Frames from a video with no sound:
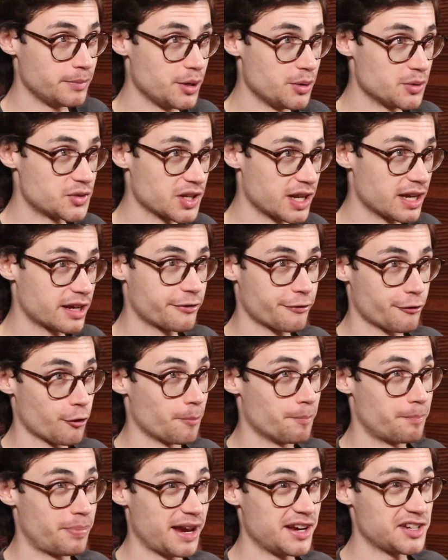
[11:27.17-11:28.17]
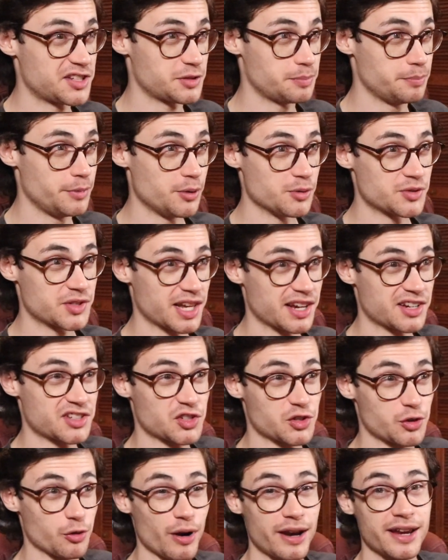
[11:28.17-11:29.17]
music from Bass
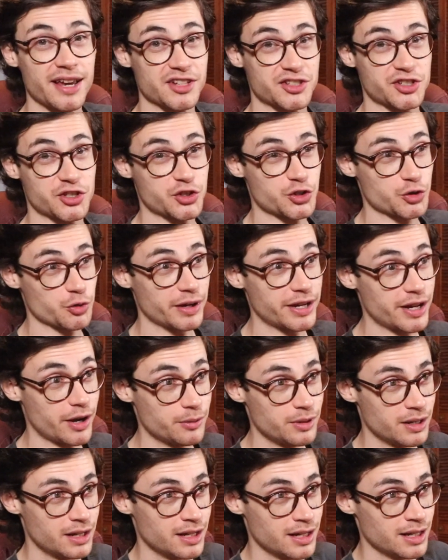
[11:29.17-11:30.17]
Music's greatest trio,